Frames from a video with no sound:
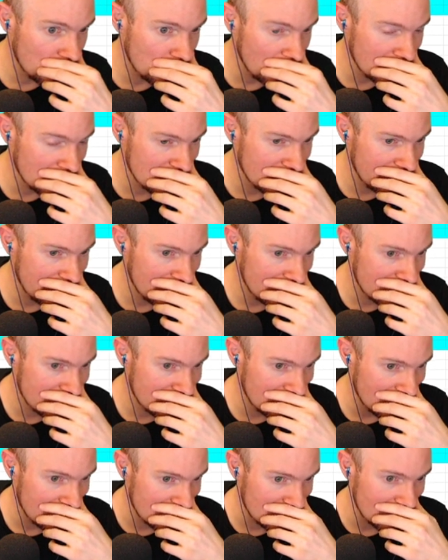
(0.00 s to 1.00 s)
are also very
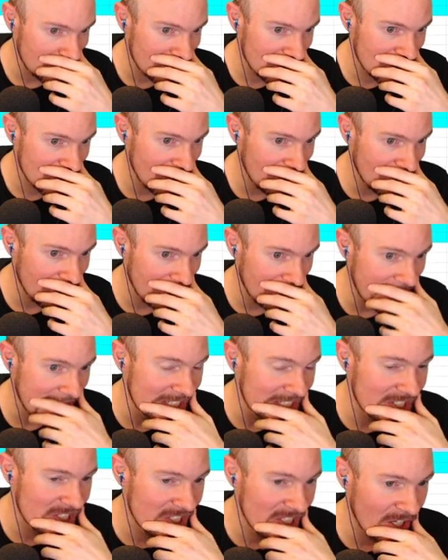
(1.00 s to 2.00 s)
strong ships? Stealth A.
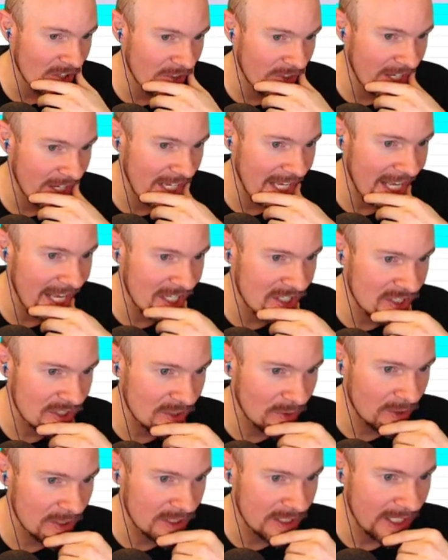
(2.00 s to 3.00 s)
Is Stealth A S
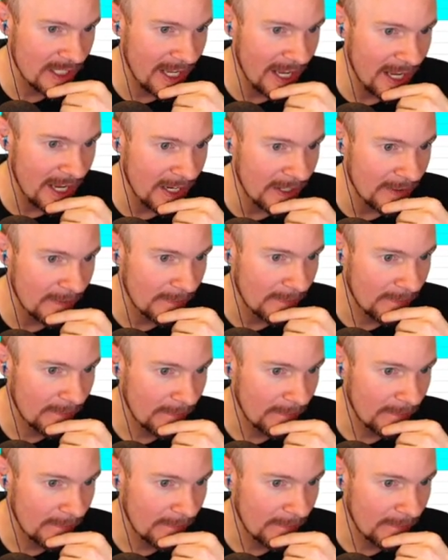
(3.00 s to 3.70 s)
or is it A?